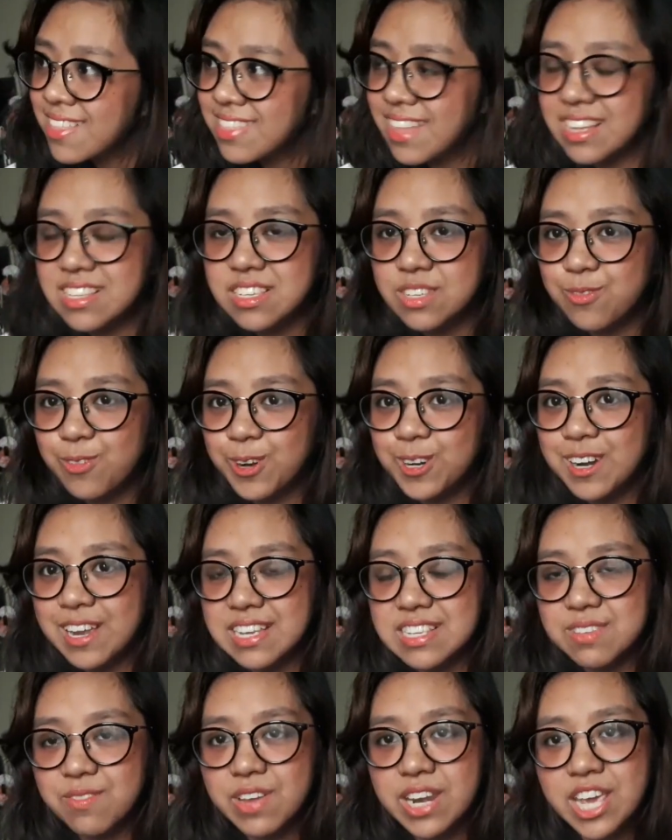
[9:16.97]
That's it for
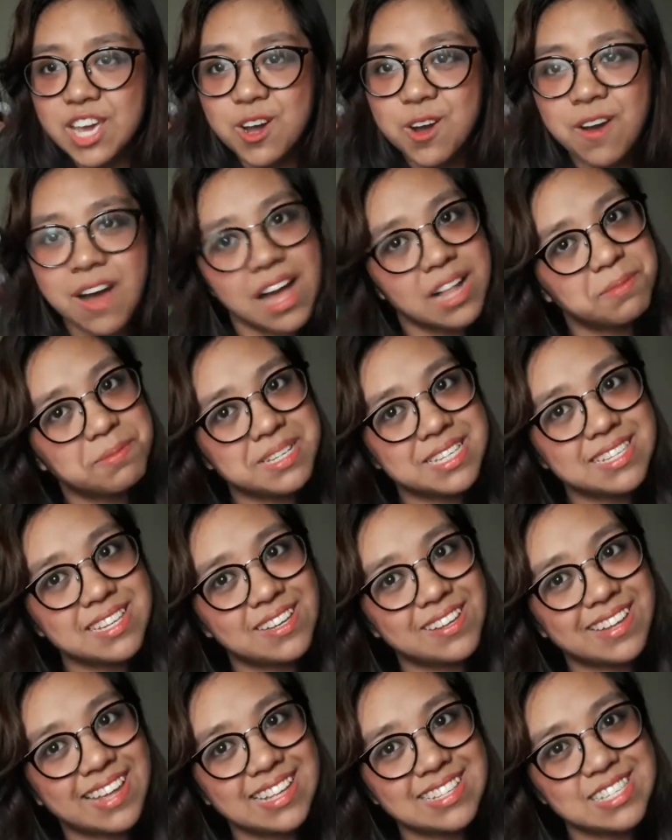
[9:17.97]
today's video. I'll be
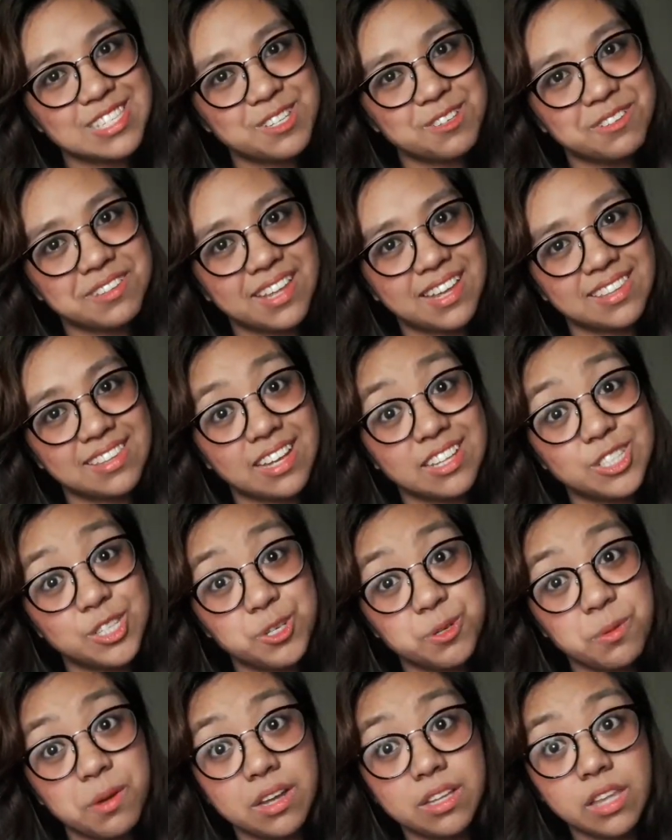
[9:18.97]
seeing you again soon in a
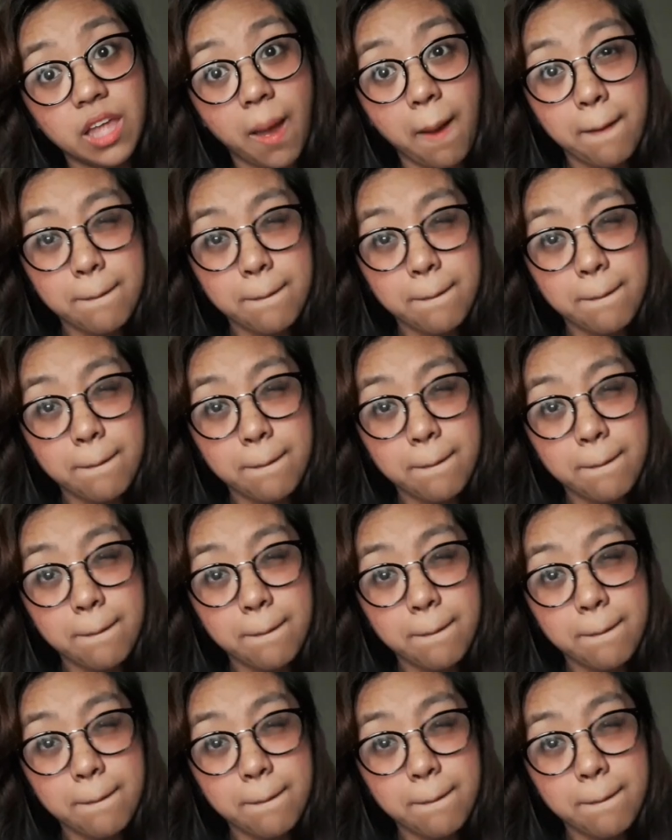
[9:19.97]
new one.